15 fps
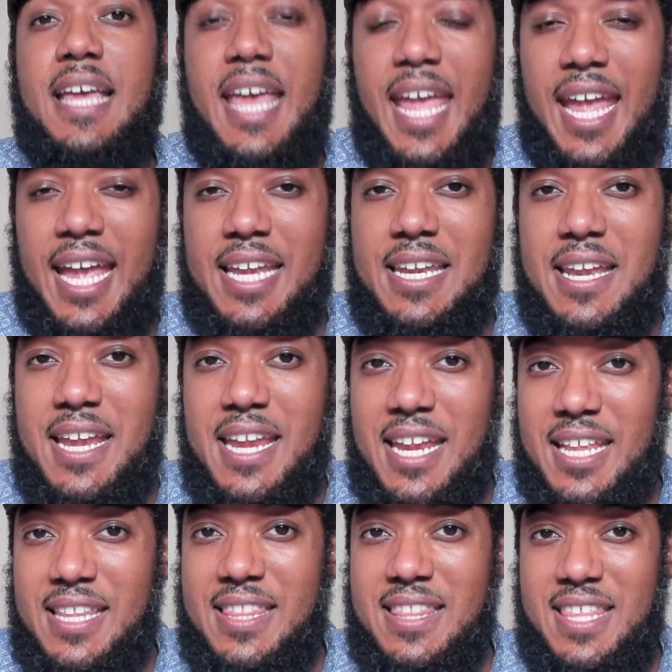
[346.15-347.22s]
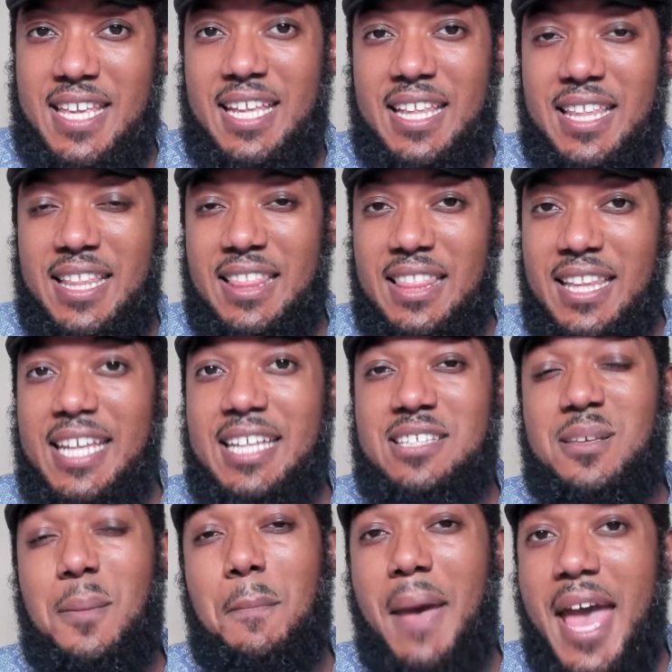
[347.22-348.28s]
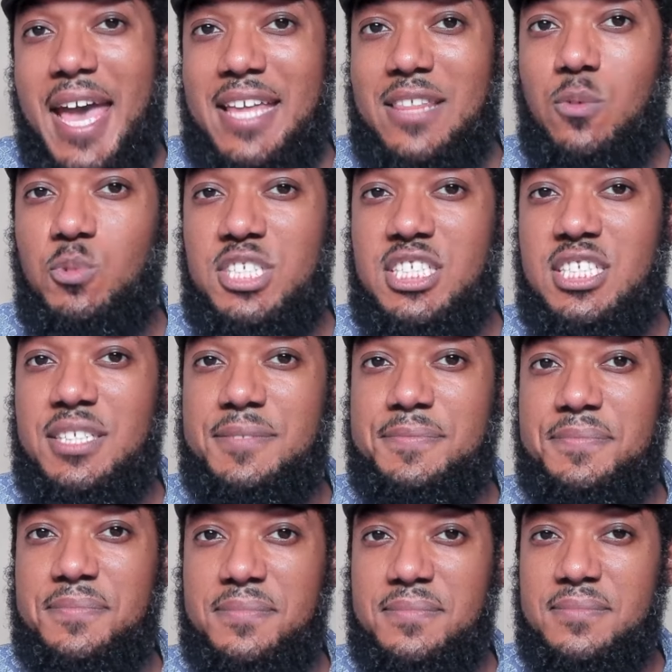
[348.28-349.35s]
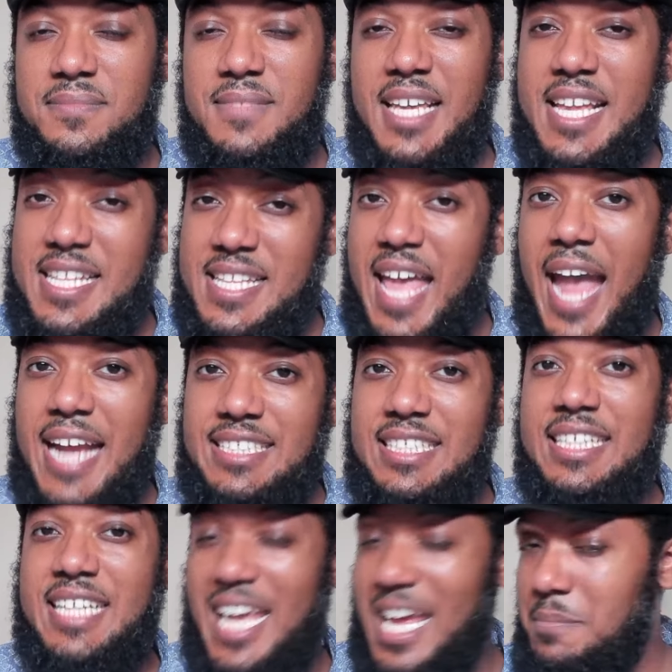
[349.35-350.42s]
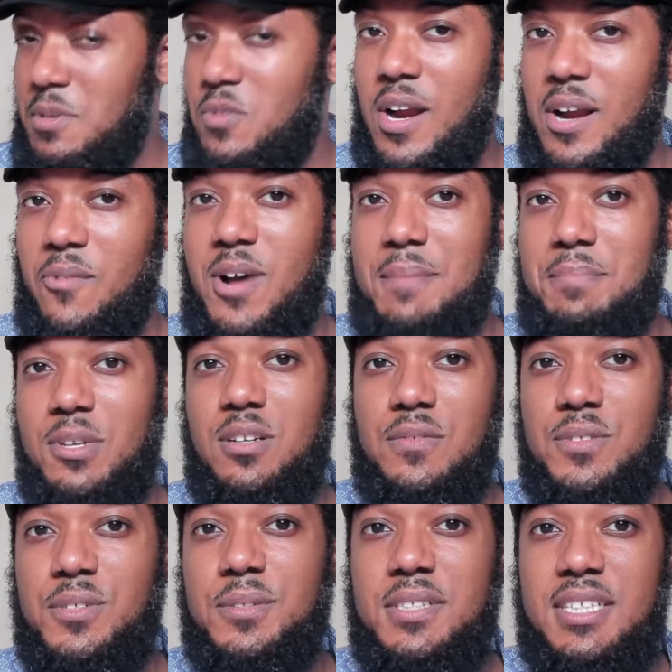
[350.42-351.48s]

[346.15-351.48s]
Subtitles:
And the link to math, which it actually can be quite beautiful,